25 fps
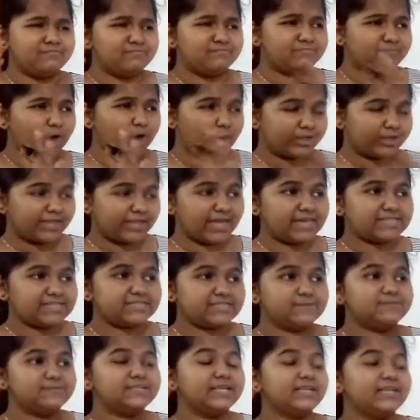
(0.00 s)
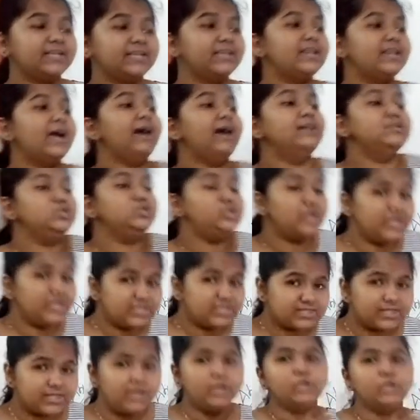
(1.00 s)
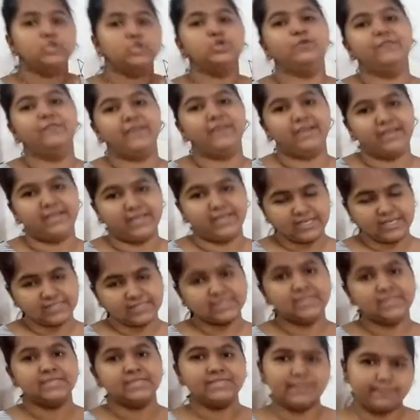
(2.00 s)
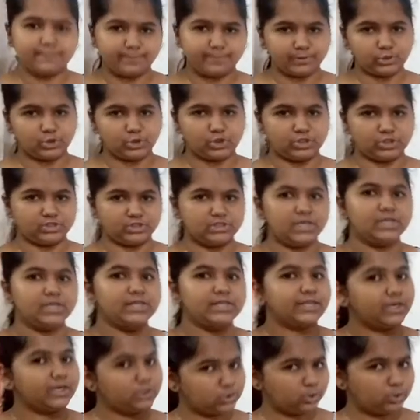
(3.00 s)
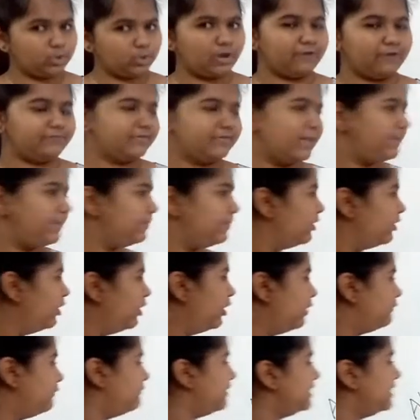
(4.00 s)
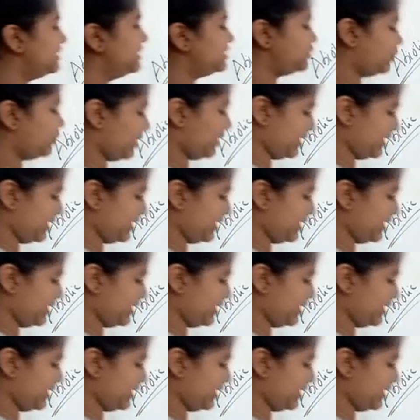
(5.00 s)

Organisms that can adjust to various temperatures. There are two of them. First one